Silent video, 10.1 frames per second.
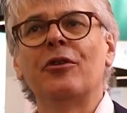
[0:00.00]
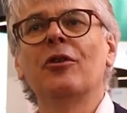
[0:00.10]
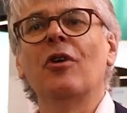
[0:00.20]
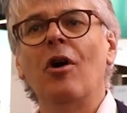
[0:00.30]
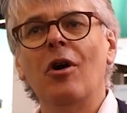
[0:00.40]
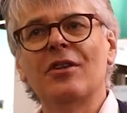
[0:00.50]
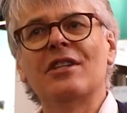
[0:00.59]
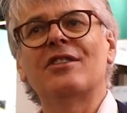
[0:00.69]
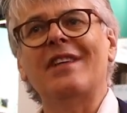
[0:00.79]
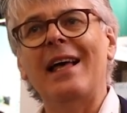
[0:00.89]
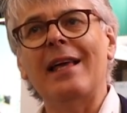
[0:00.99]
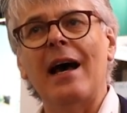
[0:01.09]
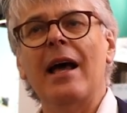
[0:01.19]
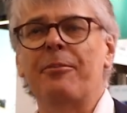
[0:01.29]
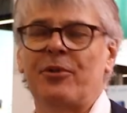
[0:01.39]
do all this
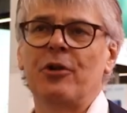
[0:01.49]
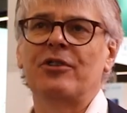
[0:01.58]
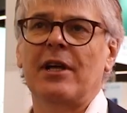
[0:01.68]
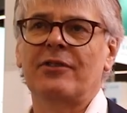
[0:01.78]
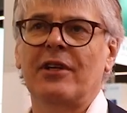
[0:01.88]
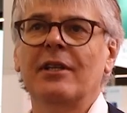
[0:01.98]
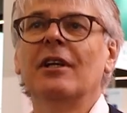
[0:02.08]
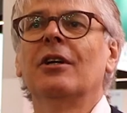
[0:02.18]
AI processing,